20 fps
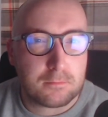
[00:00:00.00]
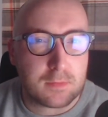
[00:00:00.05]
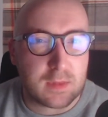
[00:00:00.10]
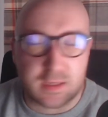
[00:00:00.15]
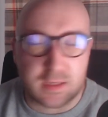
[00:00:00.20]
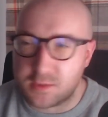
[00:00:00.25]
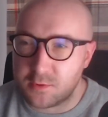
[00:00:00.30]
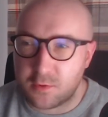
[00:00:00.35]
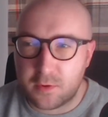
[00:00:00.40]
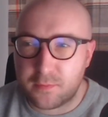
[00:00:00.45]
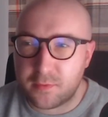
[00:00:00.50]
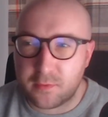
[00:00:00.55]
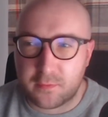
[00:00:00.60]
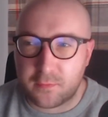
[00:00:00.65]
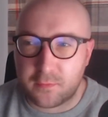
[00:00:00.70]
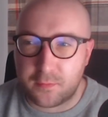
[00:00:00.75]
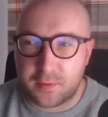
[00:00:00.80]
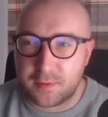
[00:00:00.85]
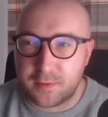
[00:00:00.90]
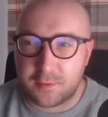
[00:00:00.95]
It's not a book
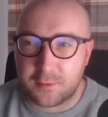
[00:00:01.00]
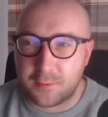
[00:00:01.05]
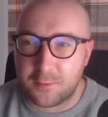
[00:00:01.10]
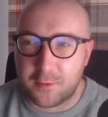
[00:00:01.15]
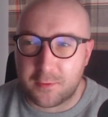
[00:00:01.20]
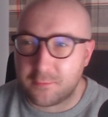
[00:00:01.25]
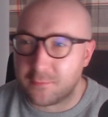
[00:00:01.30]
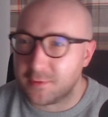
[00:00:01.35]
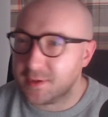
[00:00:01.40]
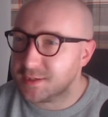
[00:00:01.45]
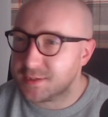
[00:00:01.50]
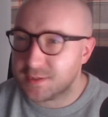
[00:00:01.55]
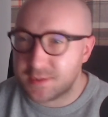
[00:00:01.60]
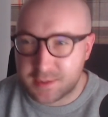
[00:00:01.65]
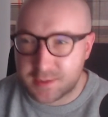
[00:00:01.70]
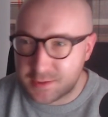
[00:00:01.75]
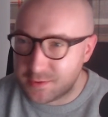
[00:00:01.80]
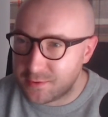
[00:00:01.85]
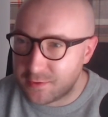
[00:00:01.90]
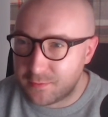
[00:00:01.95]
for people who want reason.
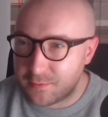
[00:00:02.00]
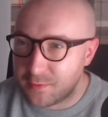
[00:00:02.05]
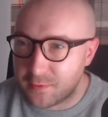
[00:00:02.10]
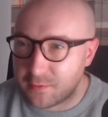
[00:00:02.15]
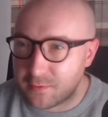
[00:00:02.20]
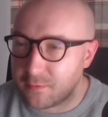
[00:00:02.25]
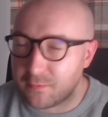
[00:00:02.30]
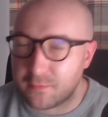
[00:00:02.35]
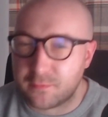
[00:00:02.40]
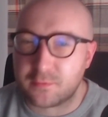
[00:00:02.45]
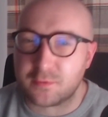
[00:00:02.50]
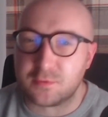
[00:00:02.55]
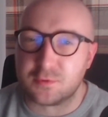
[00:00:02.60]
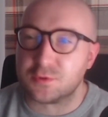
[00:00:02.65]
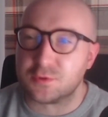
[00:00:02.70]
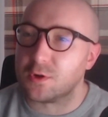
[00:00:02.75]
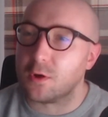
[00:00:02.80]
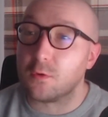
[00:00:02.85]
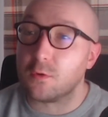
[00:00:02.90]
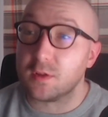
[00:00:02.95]
It's not a book of
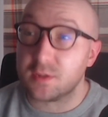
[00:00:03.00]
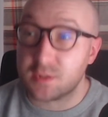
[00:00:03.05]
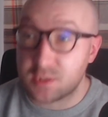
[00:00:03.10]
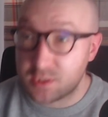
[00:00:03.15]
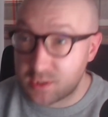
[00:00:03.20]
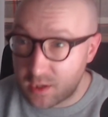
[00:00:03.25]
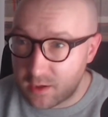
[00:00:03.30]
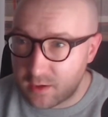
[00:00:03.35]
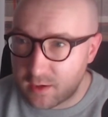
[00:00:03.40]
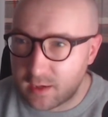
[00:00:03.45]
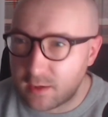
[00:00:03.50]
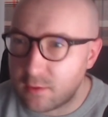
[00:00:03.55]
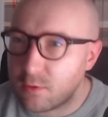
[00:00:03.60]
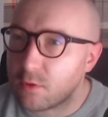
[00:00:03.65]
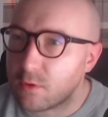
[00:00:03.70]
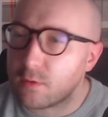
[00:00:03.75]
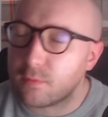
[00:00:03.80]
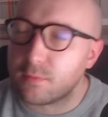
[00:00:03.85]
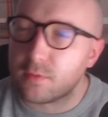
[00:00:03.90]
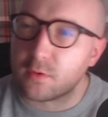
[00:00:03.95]
control. It's certainly
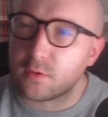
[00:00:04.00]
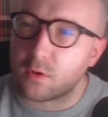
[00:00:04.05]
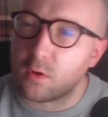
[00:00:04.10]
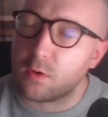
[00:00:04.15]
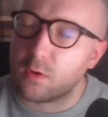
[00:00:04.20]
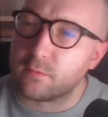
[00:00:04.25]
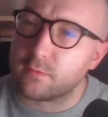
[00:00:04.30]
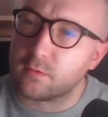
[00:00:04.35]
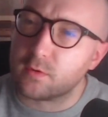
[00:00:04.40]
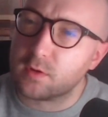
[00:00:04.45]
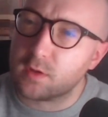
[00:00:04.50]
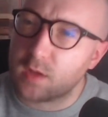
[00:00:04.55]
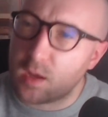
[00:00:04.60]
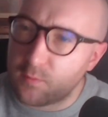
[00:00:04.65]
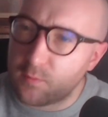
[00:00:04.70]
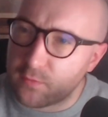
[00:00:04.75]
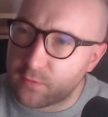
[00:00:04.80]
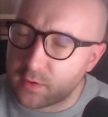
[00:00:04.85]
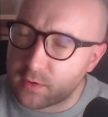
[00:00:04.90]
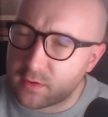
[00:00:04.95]
not a book of
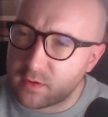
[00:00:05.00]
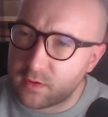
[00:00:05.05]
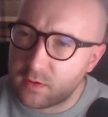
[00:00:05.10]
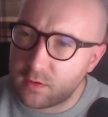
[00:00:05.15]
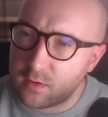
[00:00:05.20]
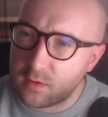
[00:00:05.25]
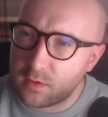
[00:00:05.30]
comfort.